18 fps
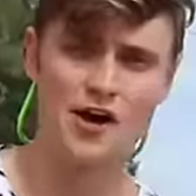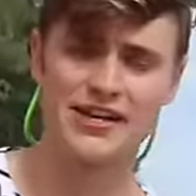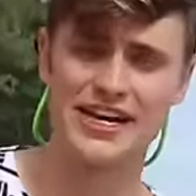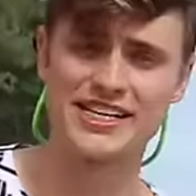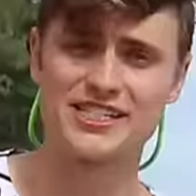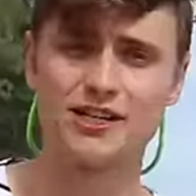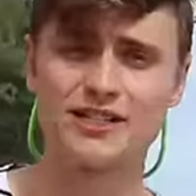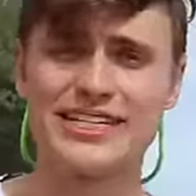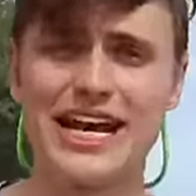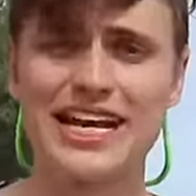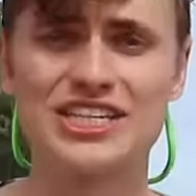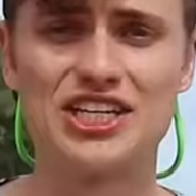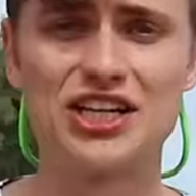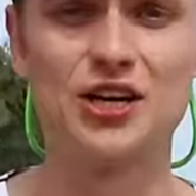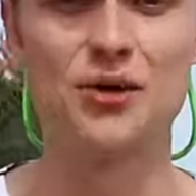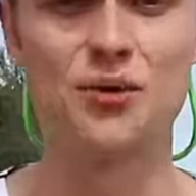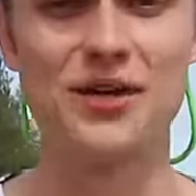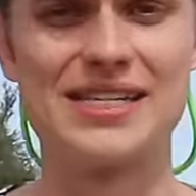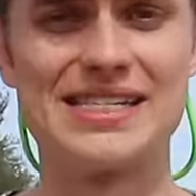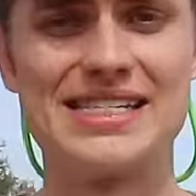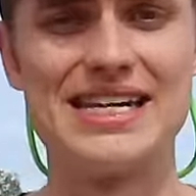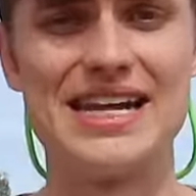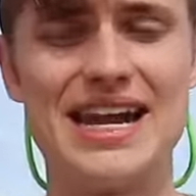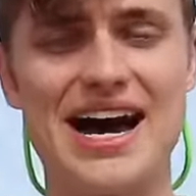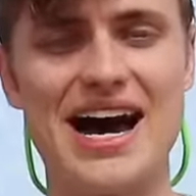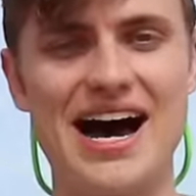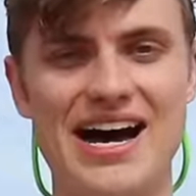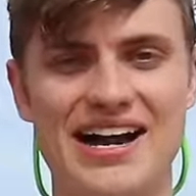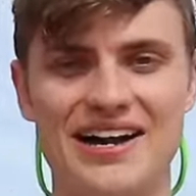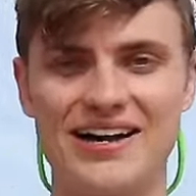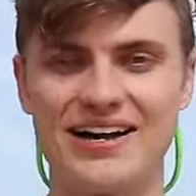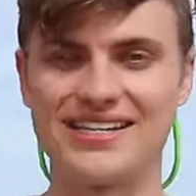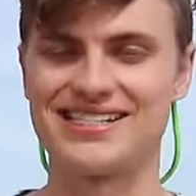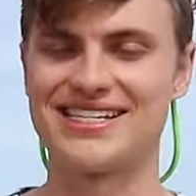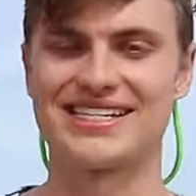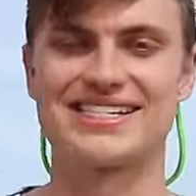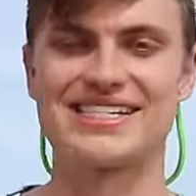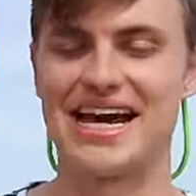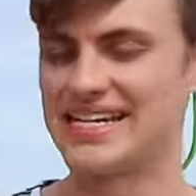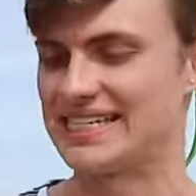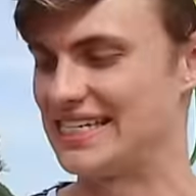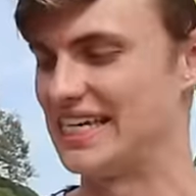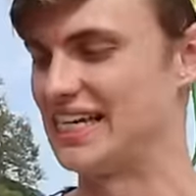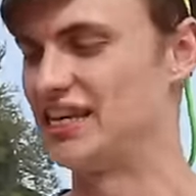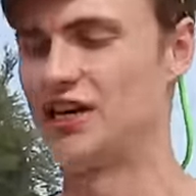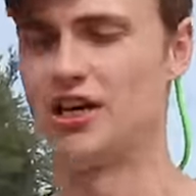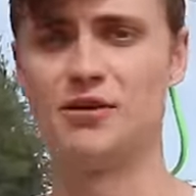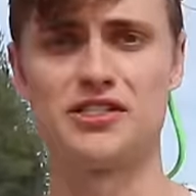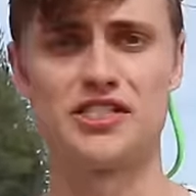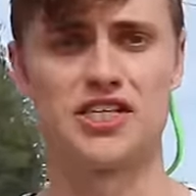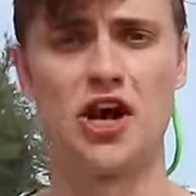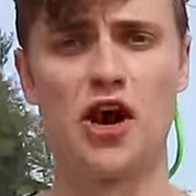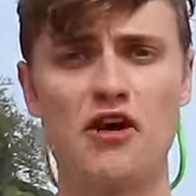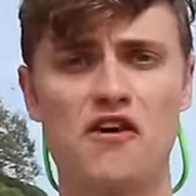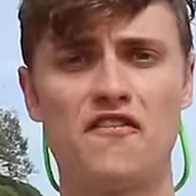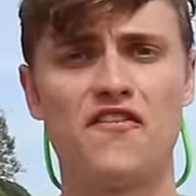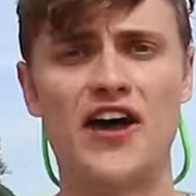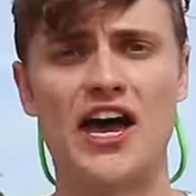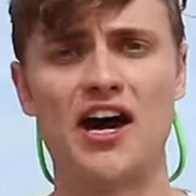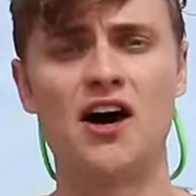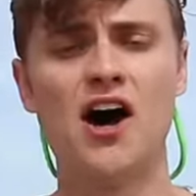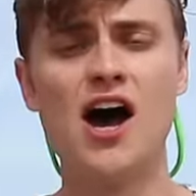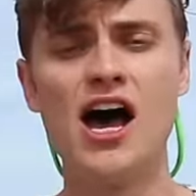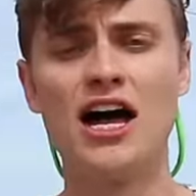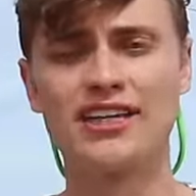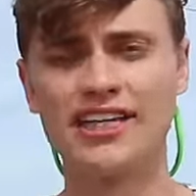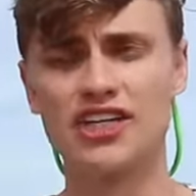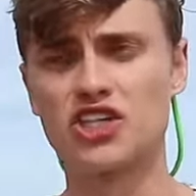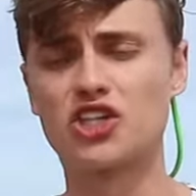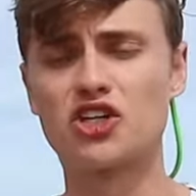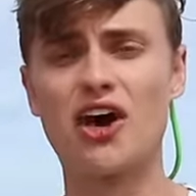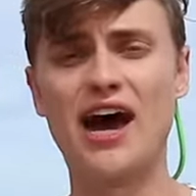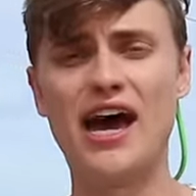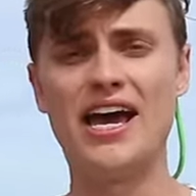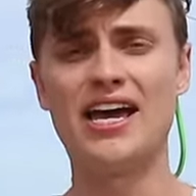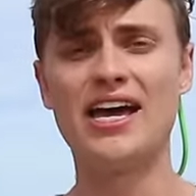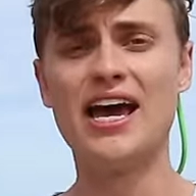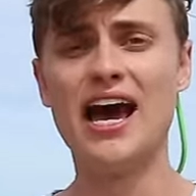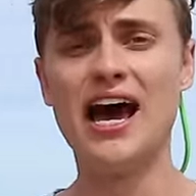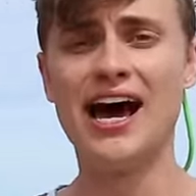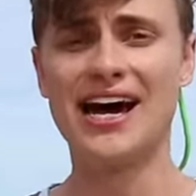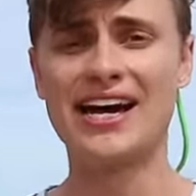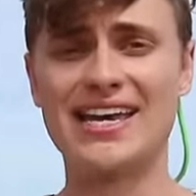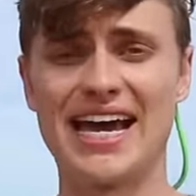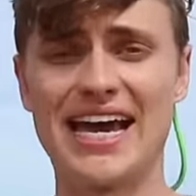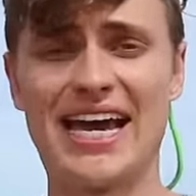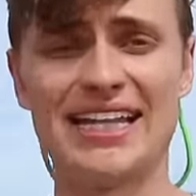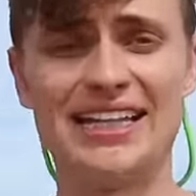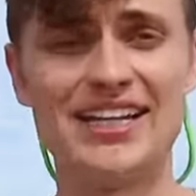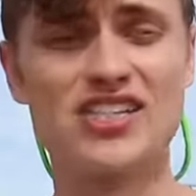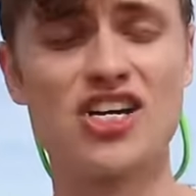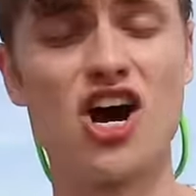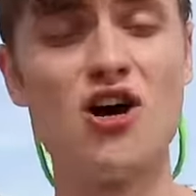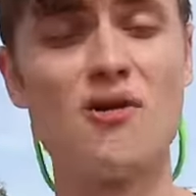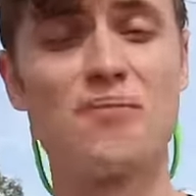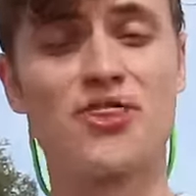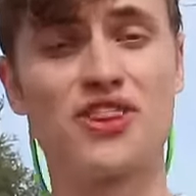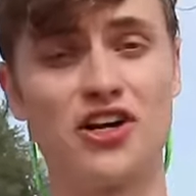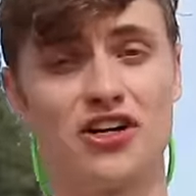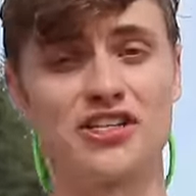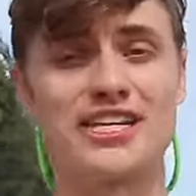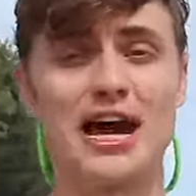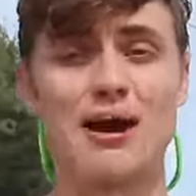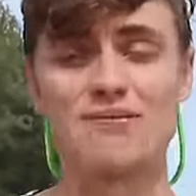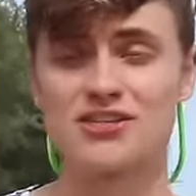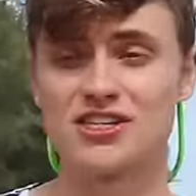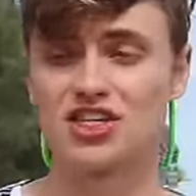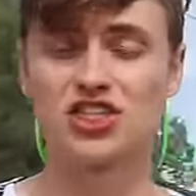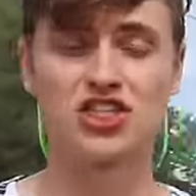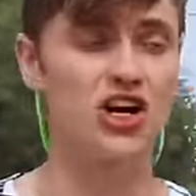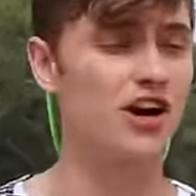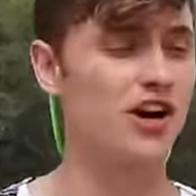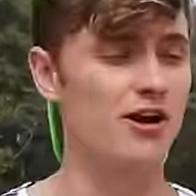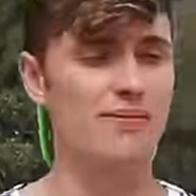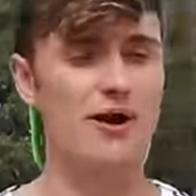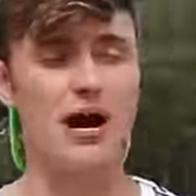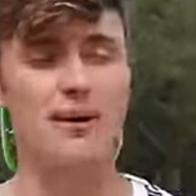Okay, so take two was not a success either. It was a total fail. Let's try it again. Let's hope third time is a charm.